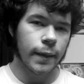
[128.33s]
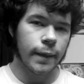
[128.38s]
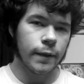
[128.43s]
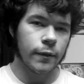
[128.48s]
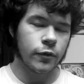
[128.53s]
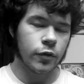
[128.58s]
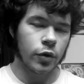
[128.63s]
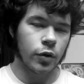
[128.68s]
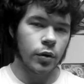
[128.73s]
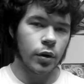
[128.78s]

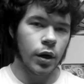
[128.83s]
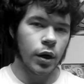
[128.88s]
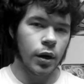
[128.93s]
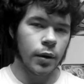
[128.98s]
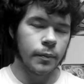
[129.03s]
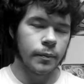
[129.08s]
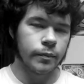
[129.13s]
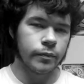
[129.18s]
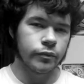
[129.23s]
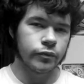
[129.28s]
for
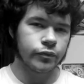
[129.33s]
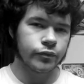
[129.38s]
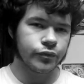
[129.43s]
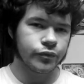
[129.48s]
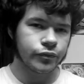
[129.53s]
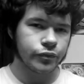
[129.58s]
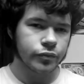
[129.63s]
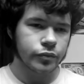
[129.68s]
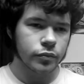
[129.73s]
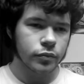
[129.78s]

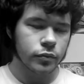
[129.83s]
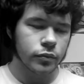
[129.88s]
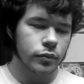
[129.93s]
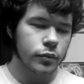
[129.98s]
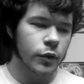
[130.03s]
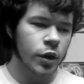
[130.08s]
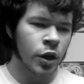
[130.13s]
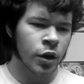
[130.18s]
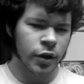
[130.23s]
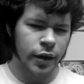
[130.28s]

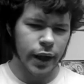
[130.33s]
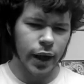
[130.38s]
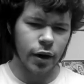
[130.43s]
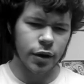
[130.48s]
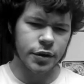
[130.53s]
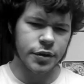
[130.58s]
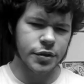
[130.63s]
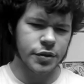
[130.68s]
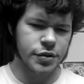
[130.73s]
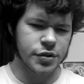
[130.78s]
our
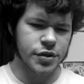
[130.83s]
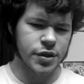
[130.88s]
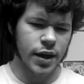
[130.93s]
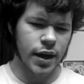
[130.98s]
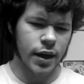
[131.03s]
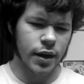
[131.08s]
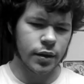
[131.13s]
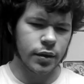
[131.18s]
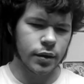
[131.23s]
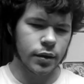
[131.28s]
characters,
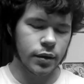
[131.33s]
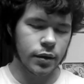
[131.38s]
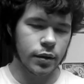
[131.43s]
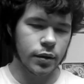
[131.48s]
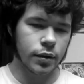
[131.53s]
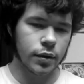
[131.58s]
and